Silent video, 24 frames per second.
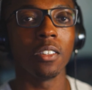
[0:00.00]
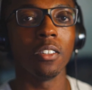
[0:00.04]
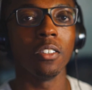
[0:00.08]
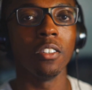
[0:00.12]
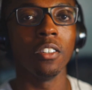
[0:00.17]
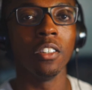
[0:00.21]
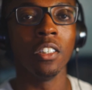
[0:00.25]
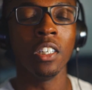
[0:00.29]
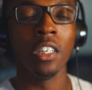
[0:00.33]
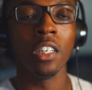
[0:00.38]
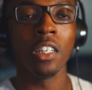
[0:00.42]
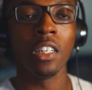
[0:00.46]

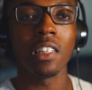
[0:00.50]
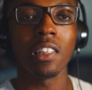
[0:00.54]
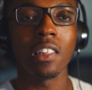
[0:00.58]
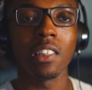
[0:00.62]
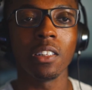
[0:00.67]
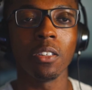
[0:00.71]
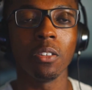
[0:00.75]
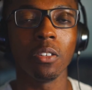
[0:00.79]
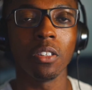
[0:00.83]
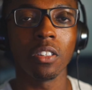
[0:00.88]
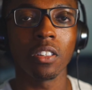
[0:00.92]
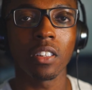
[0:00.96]
thing
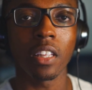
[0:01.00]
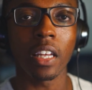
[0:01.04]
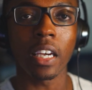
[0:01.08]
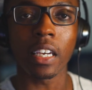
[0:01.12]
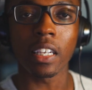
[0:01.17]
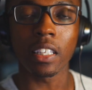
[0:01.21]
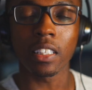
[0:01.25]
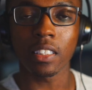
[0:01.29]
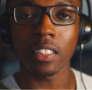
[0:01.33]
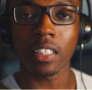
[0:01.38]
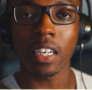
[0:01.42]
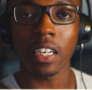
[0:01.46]
inside this
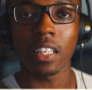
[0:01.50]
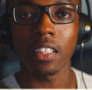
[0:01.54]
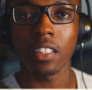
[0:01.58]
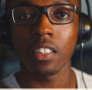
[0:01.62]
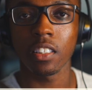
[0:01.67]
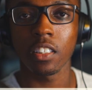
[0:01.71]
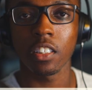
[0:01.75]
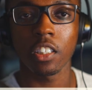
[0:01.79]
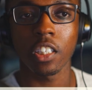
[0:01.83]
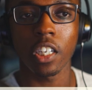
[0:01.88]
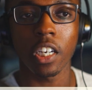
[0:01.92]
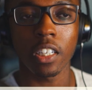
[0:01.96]
chest that keeps
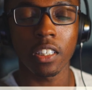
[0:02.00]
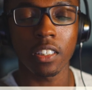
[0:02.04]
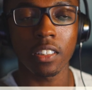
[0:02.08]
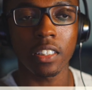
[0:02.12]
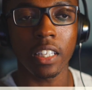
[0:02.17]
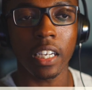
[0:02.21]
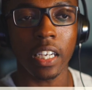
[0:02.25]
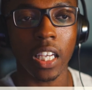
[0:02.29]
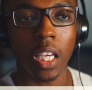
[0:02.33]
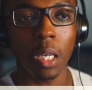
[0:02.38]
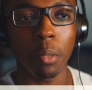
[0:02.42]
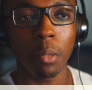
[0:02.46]
him alive
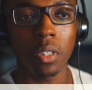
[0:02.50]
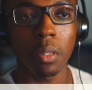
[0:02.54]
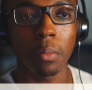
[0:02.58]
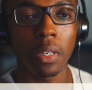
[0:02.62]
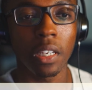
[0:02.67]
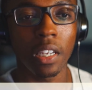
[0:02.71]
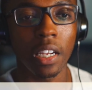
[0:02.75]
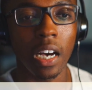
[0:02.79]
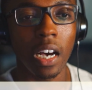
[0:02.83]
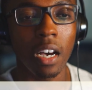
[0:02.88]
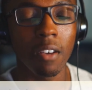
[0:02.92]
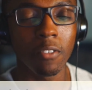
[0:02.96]
in the early
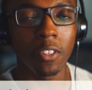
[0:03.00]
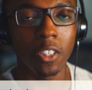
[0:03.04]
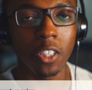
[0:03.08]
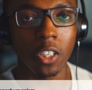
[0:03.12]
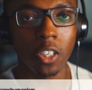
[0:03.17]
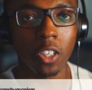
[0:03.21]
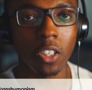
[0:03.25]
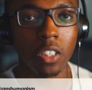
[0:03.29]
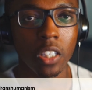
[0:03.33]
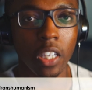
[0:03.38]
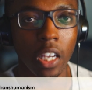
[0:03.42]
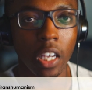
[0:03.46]
Iron Man.
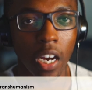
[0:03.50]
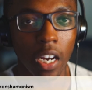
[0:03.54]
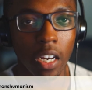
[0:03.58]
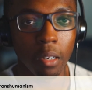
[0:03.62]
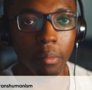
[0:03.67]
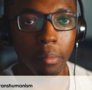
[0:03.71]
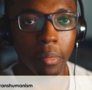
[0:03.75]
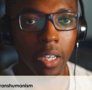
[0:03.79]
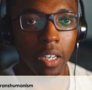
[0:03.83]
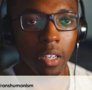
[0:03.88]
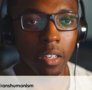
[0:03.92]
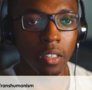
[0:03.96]
I
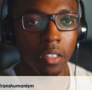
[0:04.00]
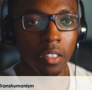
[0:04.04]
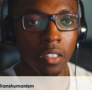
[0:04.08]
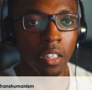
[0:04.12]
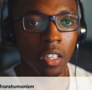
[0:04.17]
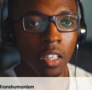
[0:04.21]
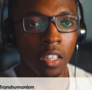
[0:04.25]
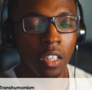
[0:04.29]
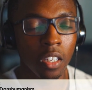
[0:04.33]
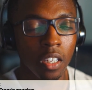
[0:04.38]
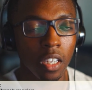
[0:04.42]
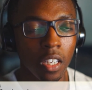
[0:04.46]
almost said
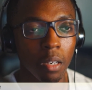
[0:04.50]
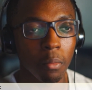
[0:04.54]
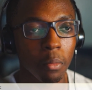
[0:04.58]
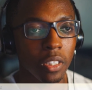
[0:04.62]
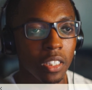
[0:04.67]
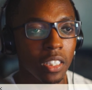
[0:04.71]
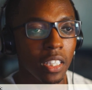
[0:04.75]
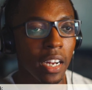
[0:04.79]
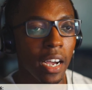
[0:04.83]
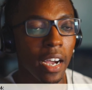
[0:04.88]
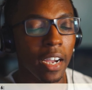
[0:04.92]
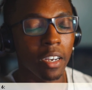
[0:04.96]
Iron Men,
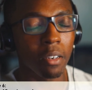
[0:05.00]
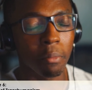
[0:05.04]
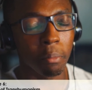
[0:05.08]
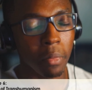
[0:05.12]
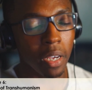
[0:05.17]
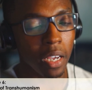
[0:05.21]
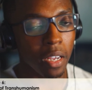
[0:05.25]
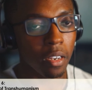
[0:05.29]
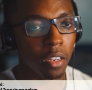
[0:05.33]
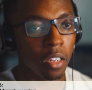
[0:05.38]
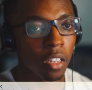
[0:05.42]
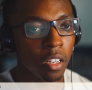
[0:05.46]

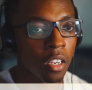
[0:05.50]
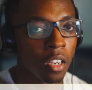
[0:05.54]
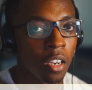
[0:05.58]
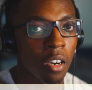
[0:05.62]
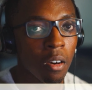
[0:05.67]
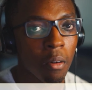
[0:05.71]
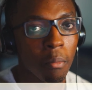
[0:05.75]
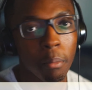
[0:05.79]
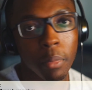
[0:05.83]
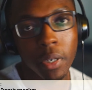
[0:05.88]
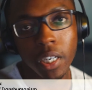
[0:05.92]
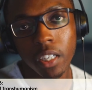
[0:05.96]
but
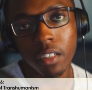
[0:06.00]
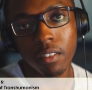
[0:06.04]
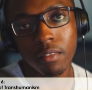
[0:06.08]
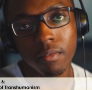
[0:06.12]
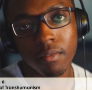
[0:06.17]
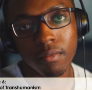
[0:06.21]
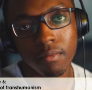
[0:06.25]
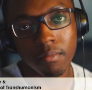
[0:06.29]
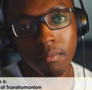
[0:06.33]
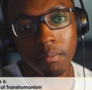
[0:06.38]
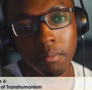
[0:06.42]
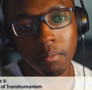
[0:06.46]

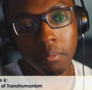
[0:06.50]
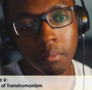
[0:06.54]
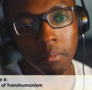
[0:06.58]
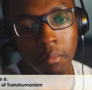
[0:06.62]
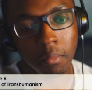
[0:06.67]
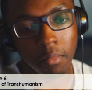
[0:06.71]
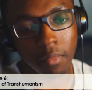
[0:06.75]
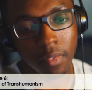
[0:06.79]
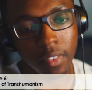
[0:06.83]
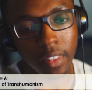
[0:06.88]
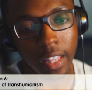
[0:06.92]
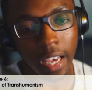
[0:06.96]
that is
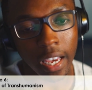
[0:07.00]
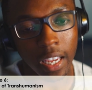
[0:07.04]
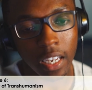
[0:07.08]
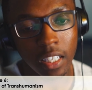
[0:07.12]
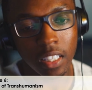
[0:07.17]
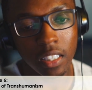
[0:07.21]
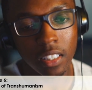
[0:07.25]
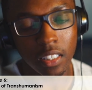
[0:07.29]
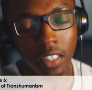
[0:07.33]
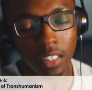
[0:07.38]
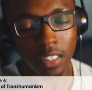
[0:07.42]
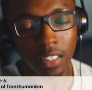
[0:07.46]
essentially, in a
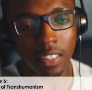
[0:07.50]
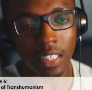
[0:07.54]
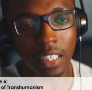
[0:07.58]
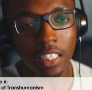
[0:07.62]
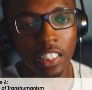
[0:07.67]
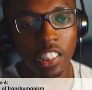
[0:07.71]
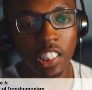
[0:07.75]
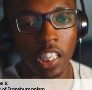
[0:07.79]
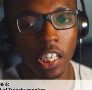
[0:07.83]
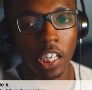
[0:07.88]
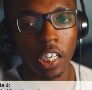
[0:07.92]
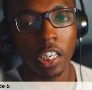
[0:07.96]
nutshell,
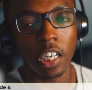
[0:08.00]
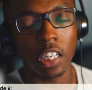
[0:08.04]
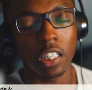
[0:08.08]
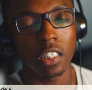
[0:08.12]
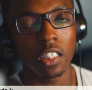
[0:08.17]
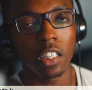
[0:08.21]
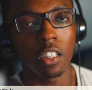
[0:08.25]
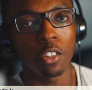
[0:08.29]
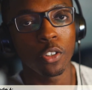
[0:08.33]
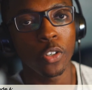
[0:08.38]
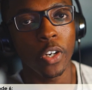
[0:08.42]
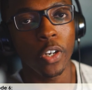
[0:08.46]

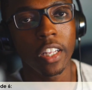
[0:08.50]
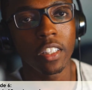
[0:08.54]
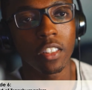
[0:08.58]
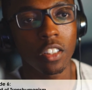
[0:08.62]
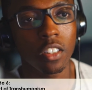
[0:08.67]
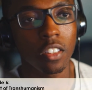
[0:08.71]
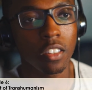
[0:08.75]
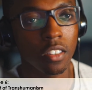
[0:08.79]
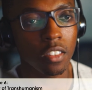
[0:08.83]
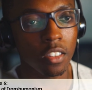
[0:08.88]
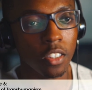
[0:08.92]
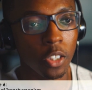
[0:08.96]
transhumanism.
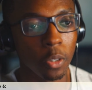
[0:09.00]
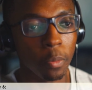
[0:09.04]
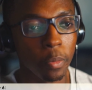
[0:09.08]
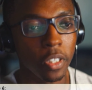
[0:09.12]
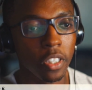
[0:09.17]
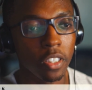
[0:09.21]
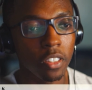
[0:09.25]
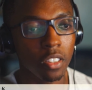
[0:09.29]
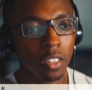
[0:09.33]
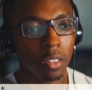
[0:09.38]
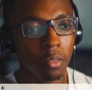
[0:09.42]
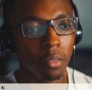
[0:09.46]

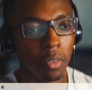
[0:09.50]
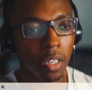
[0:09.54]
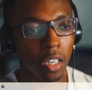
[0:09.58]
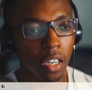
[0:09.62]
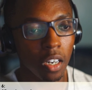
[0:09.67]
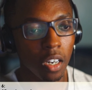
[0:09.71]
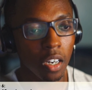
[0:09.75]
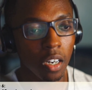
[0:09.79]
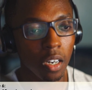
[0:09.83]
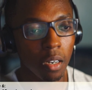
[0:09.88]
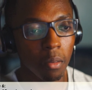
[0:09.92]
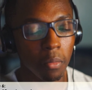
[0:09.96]
Another
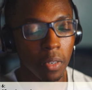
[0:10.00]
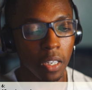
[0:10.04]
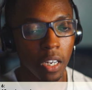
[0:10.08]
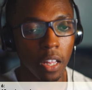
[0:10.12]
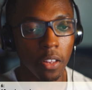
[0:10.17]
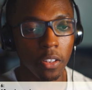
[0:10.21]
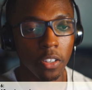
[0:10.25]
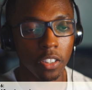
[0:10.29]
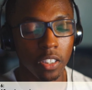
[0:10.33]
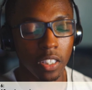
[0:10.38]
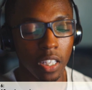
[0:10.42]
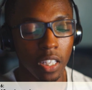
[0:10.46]
example in the
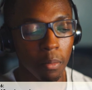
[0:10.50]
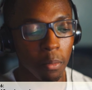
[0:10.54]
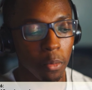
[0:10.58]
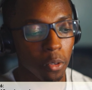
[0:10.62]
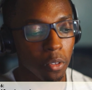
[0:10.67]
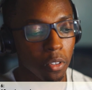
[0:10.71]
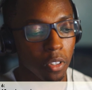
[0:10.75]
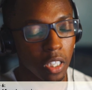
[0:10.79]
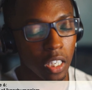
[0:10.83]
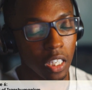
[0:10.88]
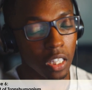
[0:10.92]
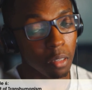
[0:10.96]
Marvel
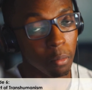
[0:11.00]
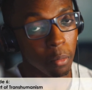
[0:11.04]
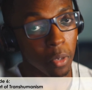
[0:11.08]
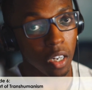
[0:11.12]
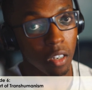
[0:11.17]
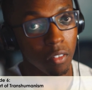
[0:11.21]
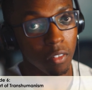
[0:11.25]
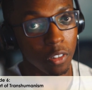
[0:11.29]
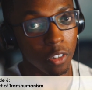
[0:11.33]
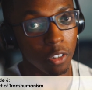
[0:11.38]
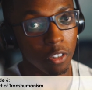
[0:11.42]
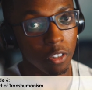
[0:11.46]
universe
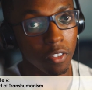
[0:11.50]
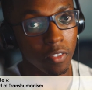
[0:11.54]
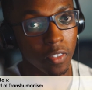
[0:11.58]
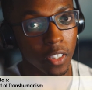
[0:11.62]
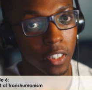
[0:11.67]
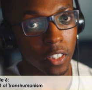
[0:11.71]
is